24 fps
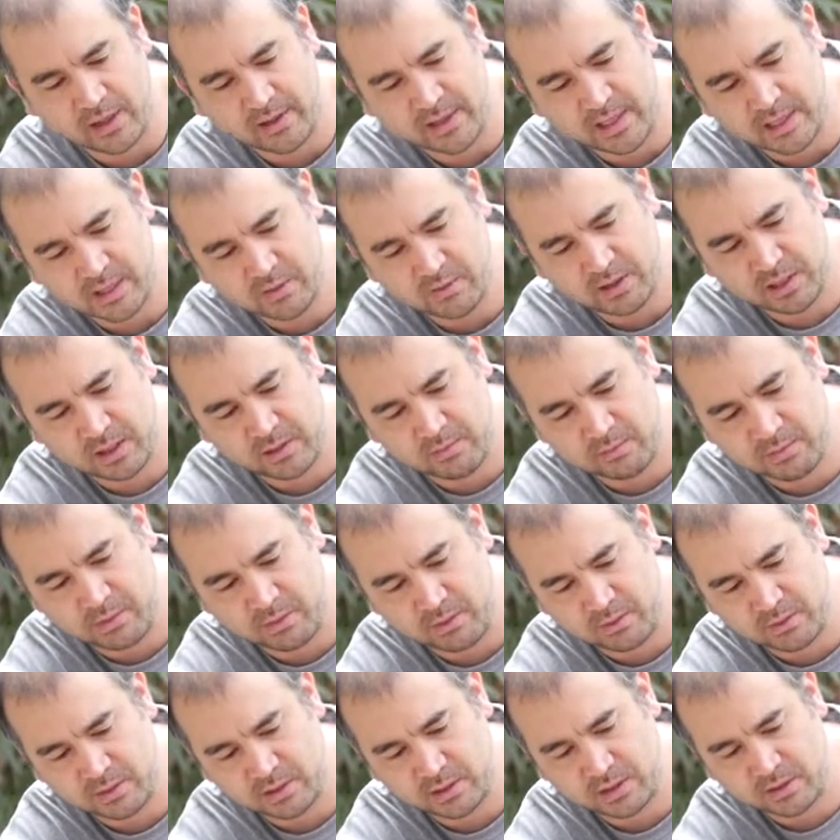And that's really
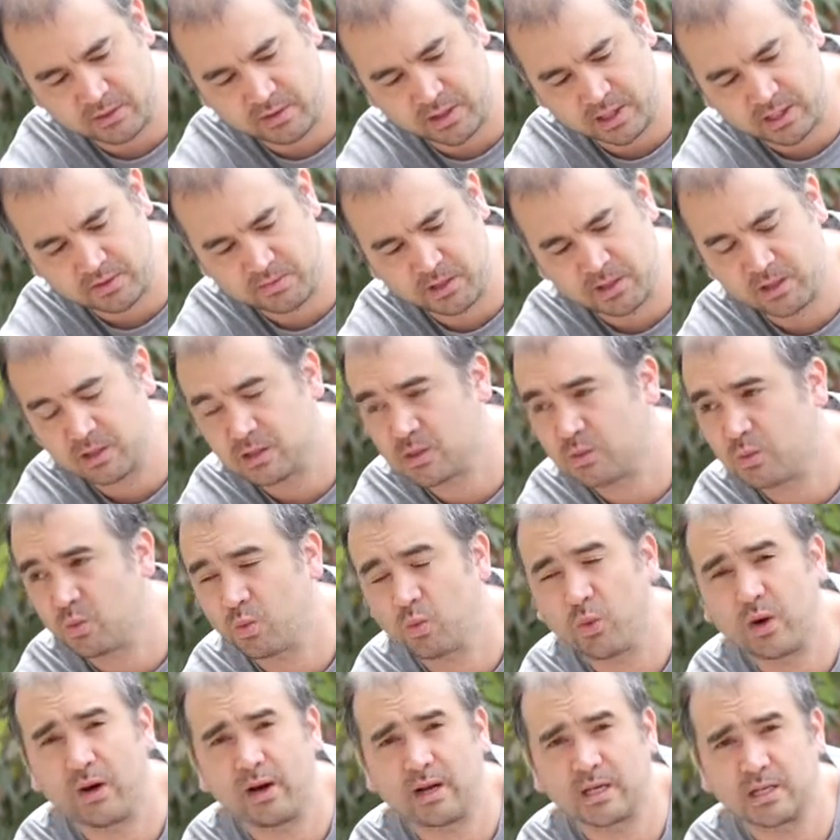important to us because
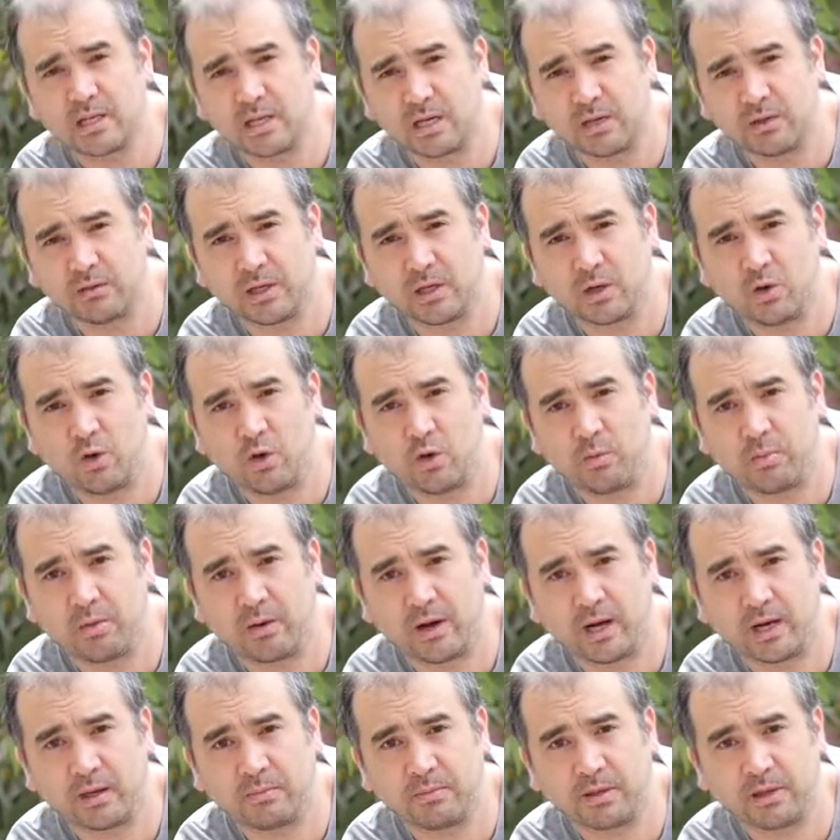we're actually going to
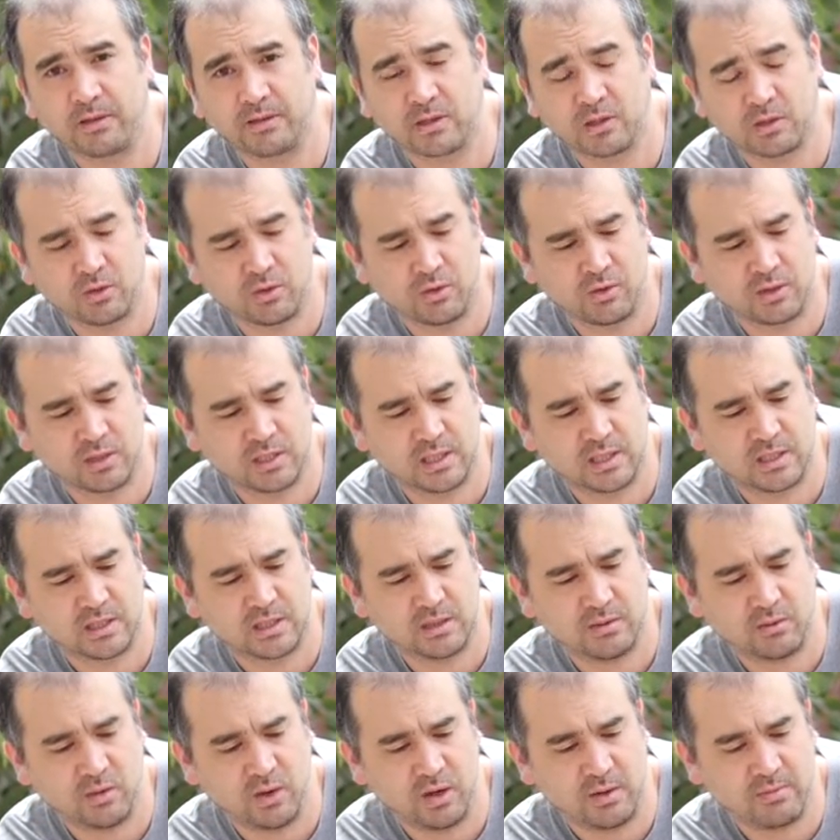incorporate a bit of stalks
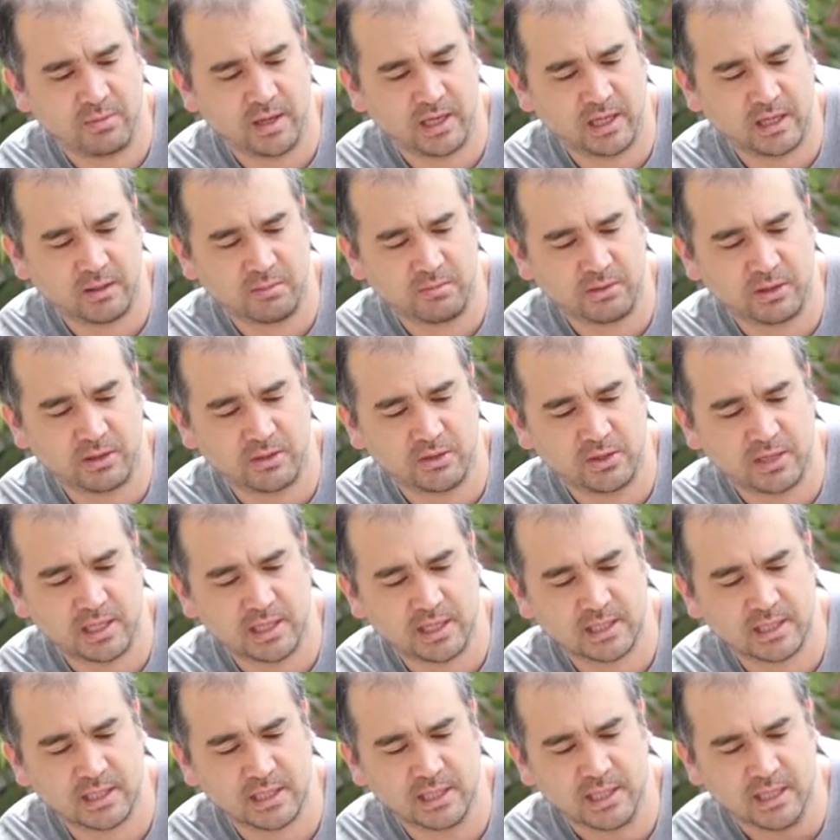into the winemaking
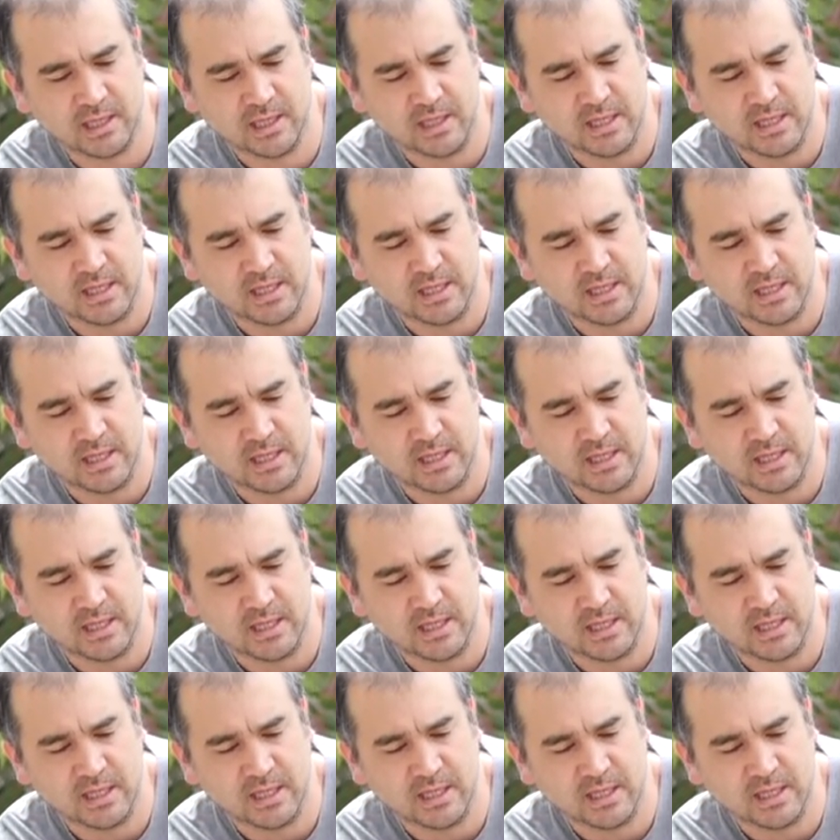process